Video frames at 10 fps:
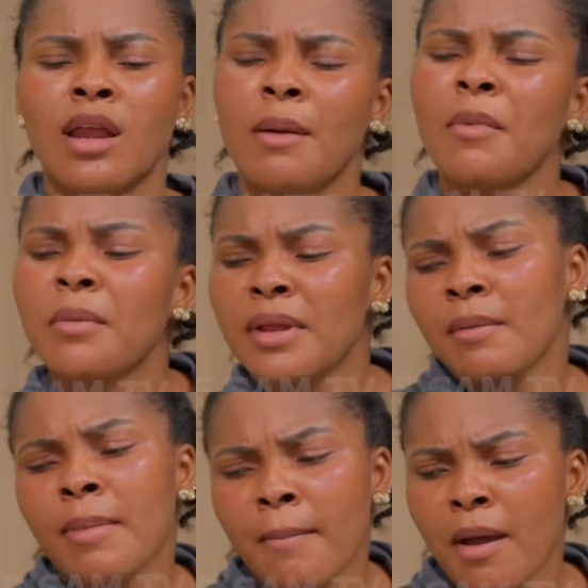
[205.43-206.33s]
Now, maybe
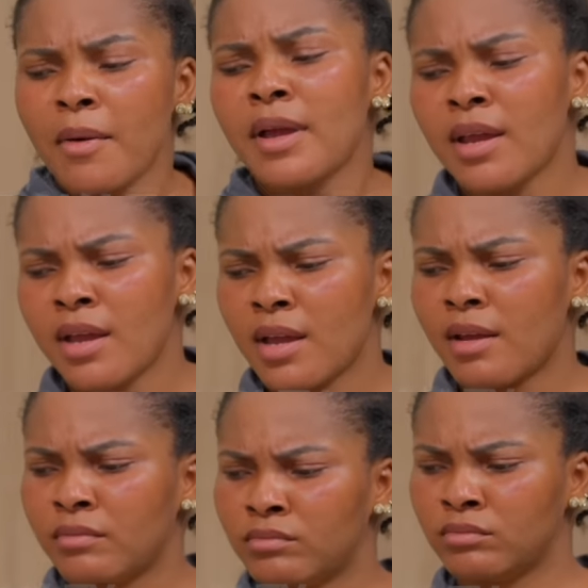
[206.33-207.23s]
the baba, where they
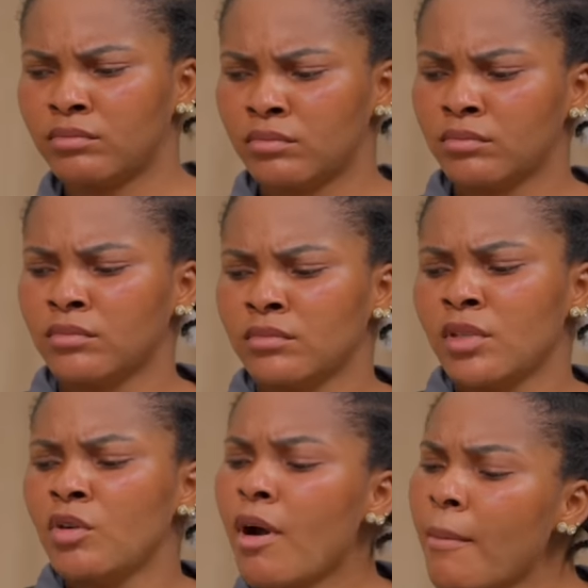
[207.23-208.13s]
here?
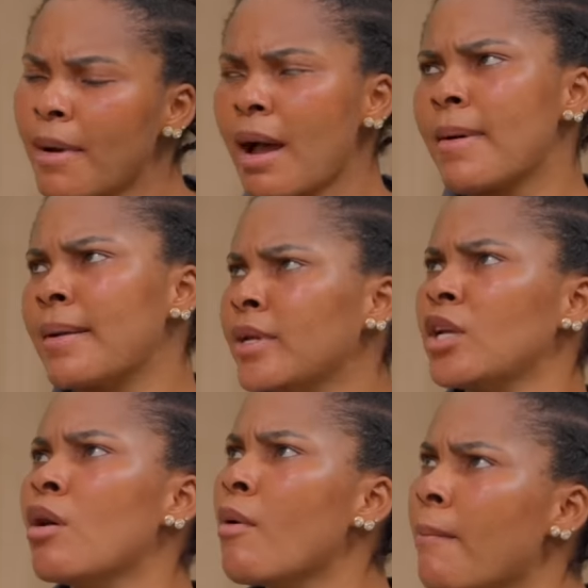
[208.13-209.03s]
You want baba, be,
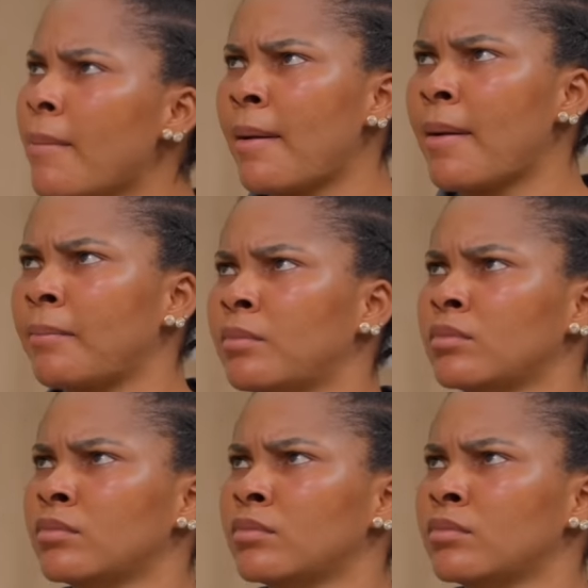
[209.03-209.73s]
you don't want baba.